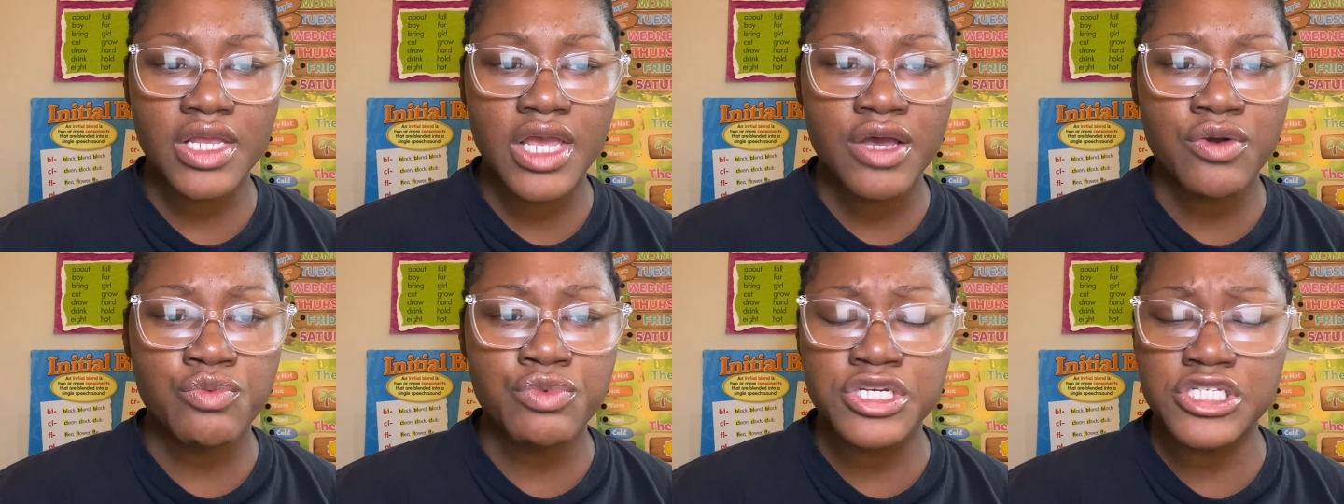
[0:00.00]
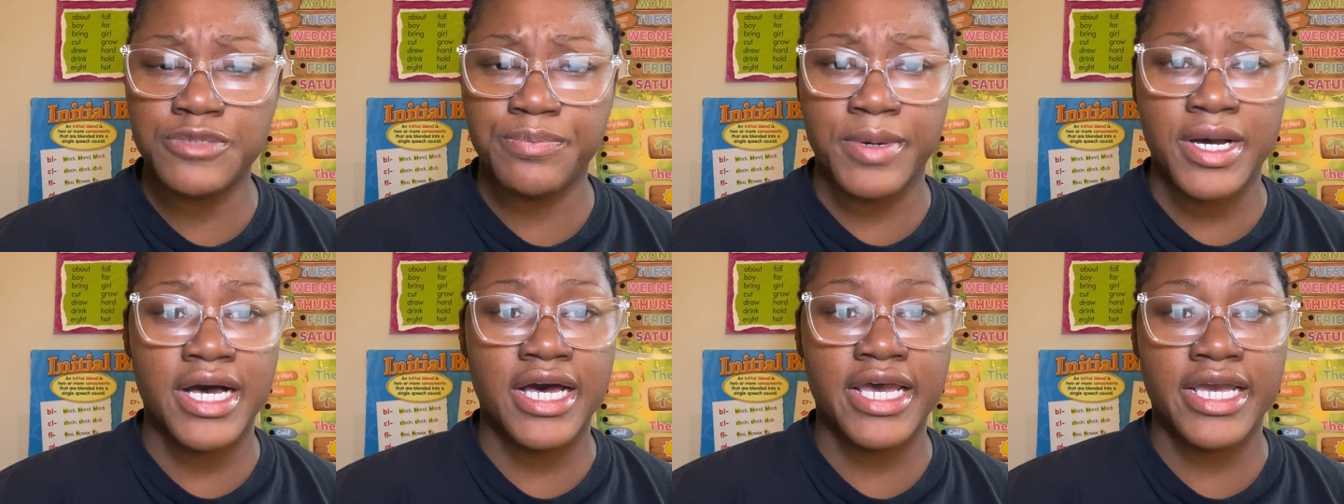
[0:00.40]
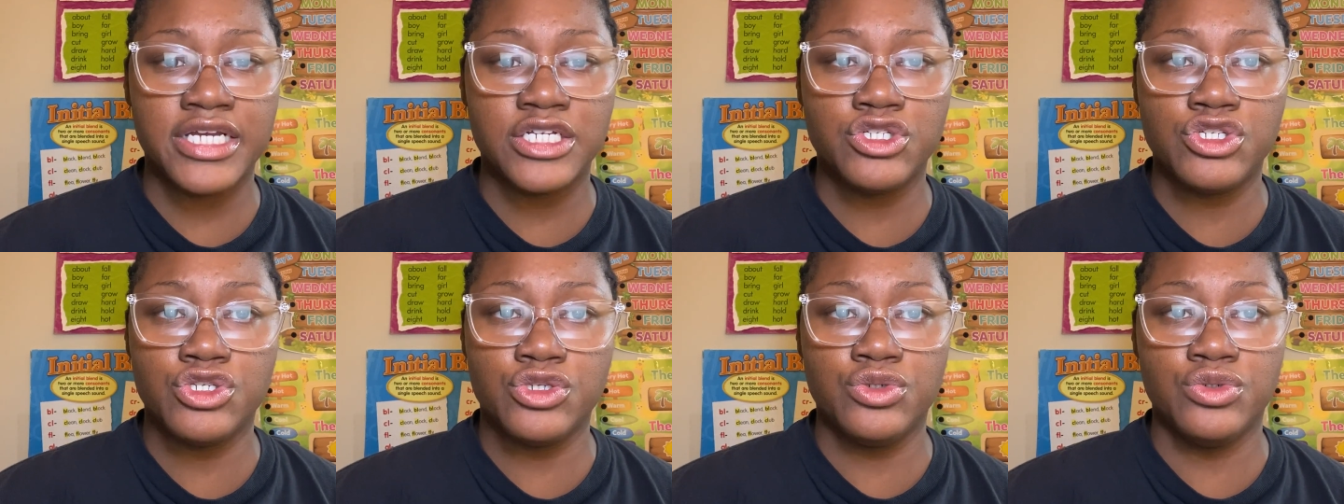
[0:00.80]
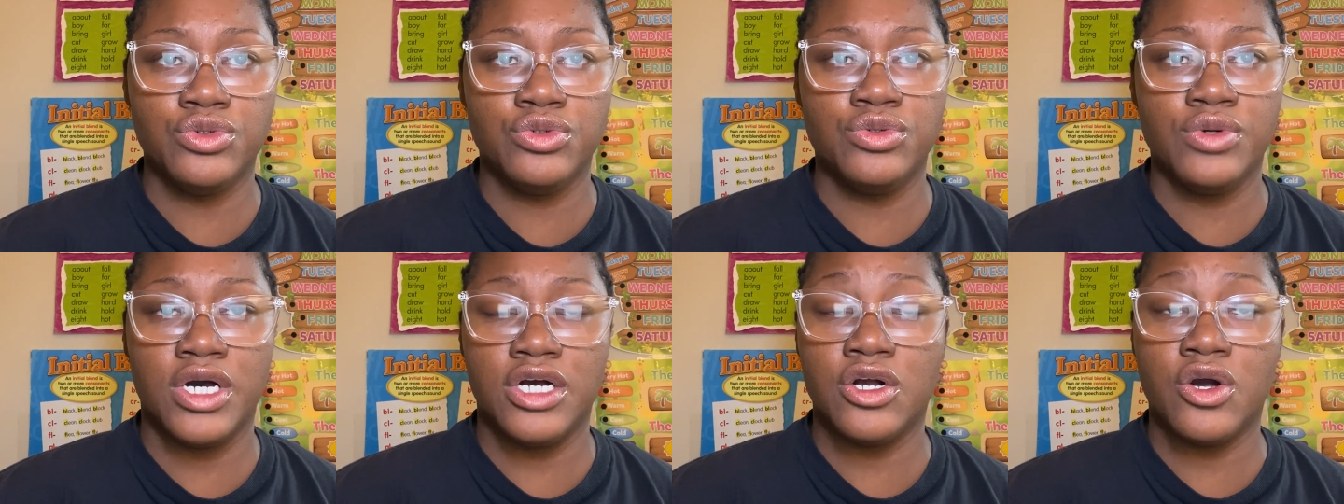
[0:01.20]
respond
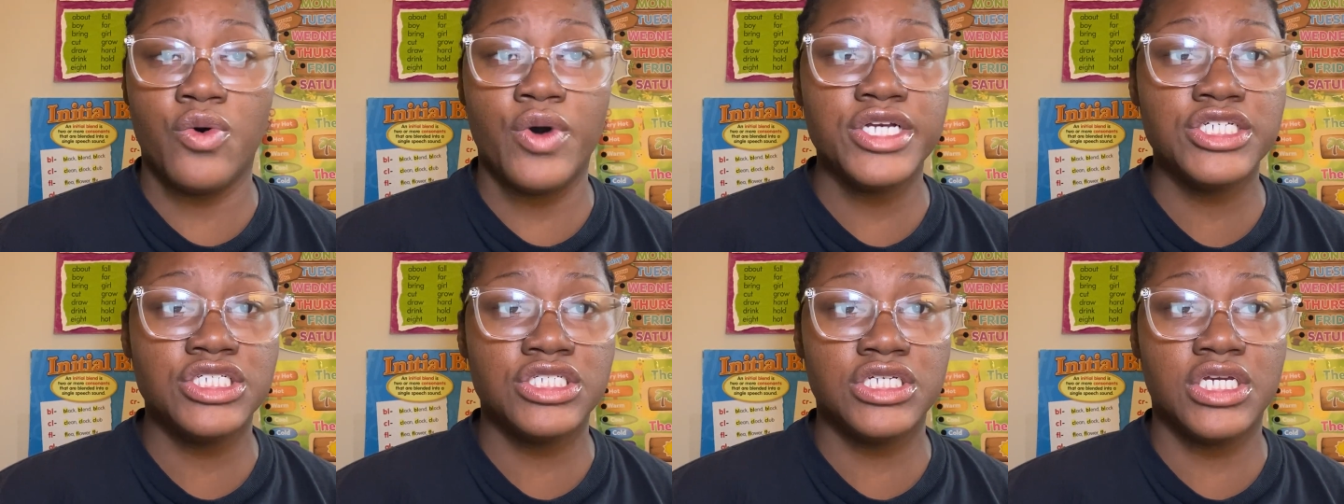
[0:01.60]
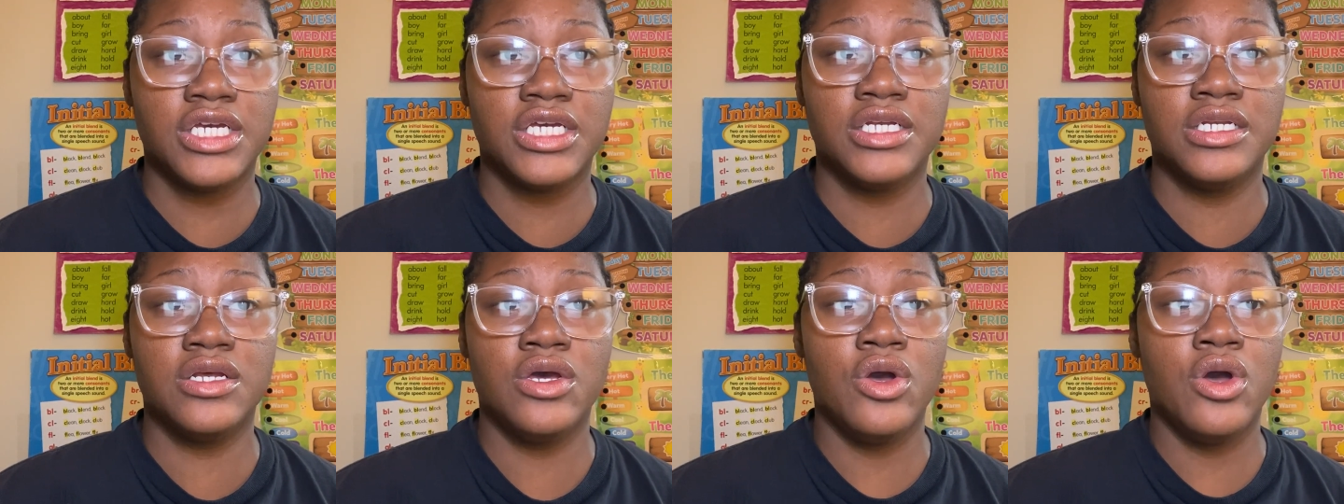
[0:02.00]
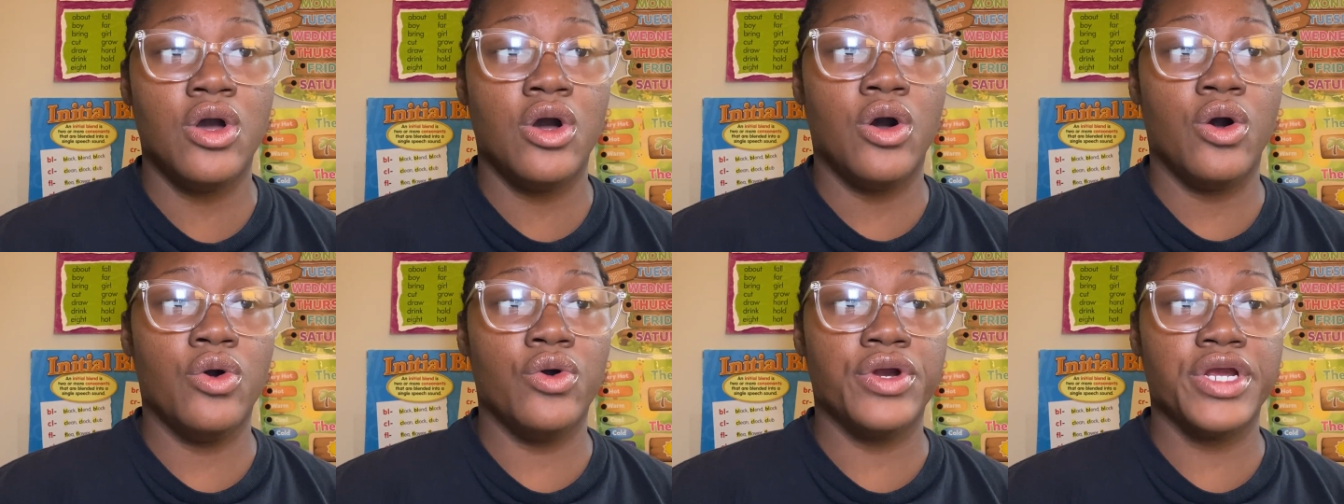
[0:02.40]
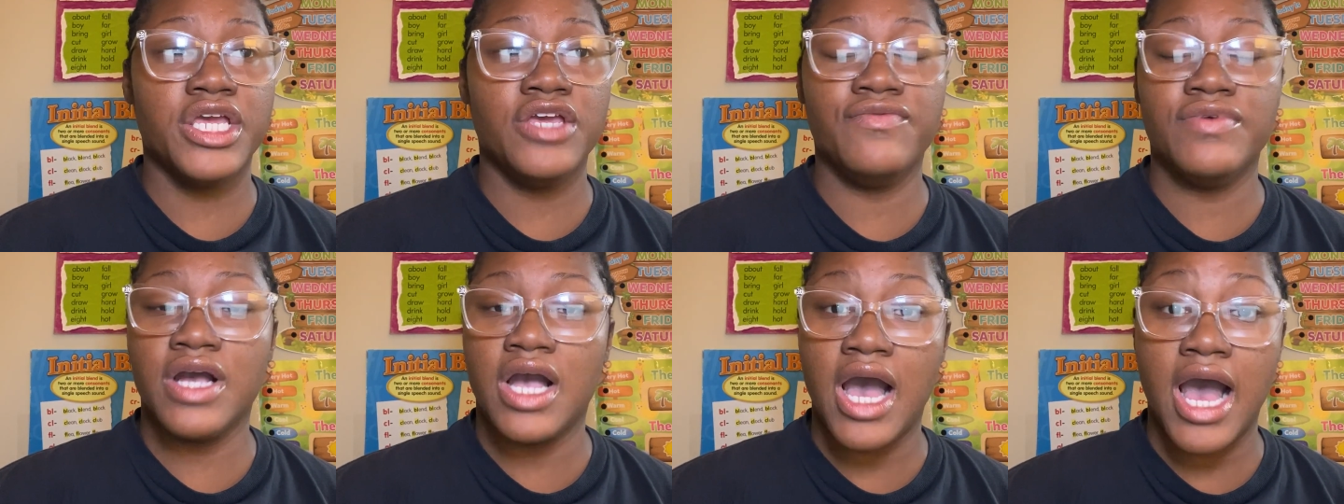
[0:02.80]
to a question or
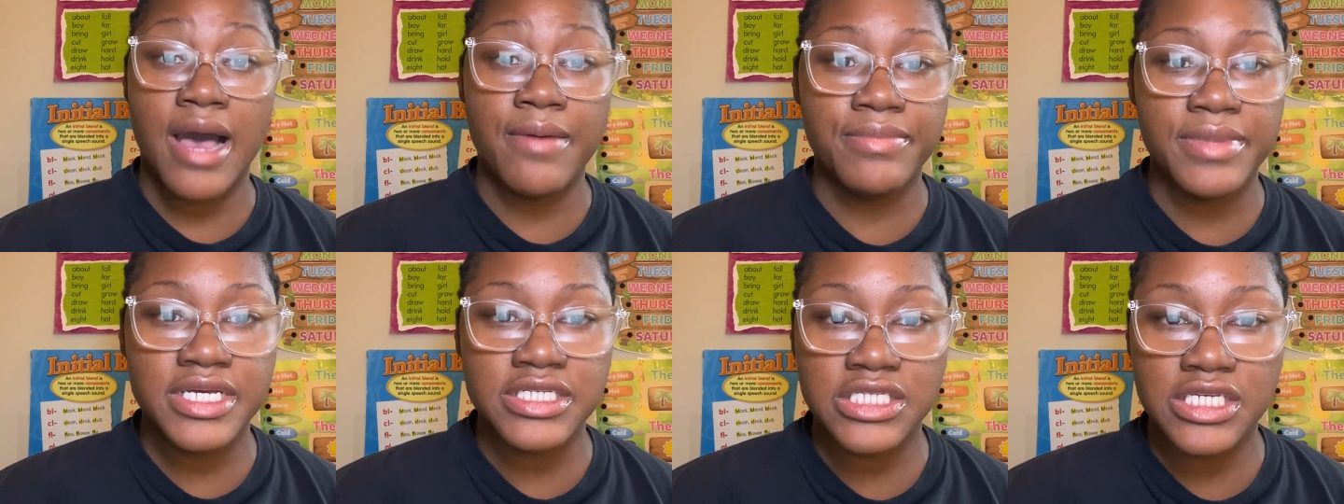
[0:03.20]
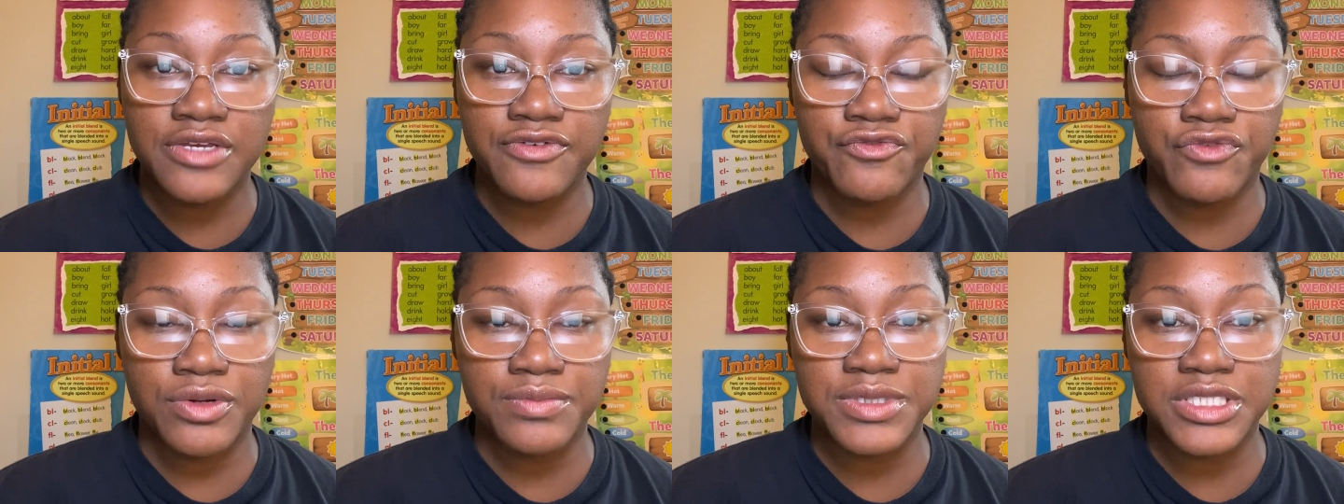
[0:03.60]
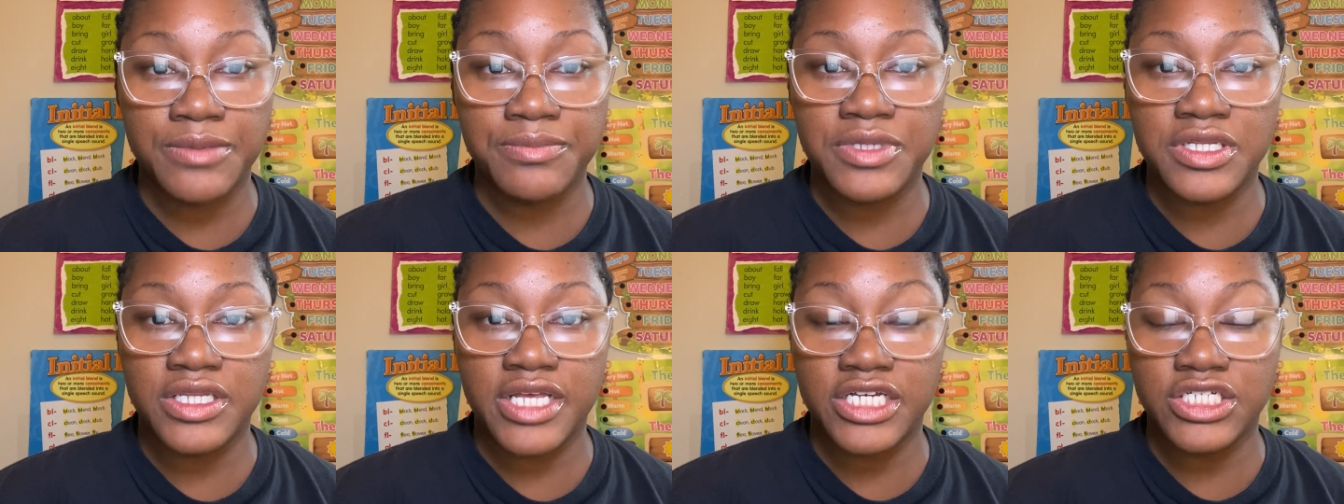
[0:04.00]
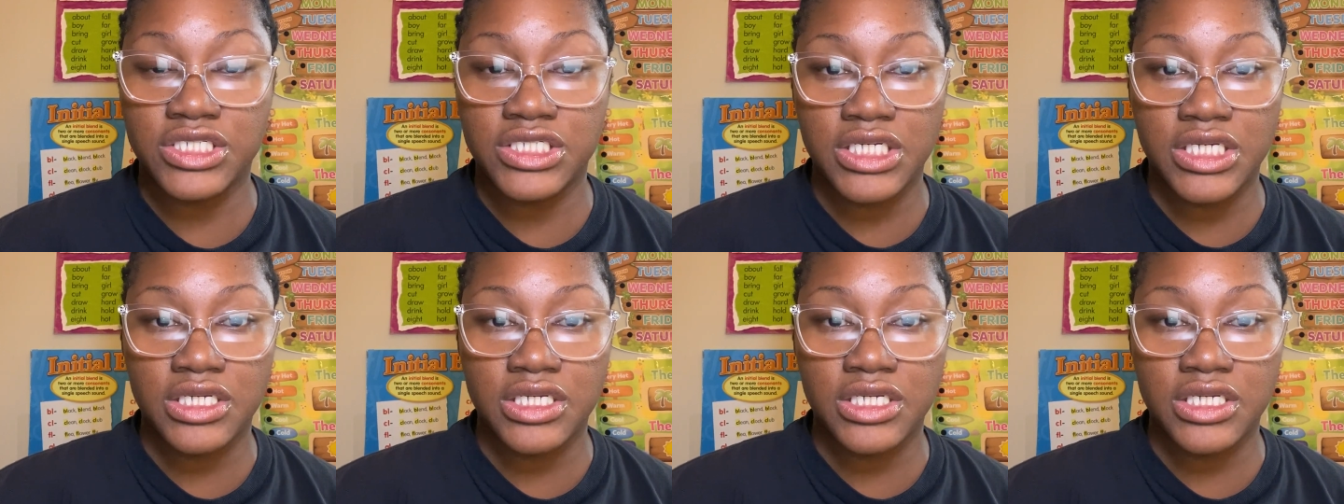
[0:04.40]
even commented from something that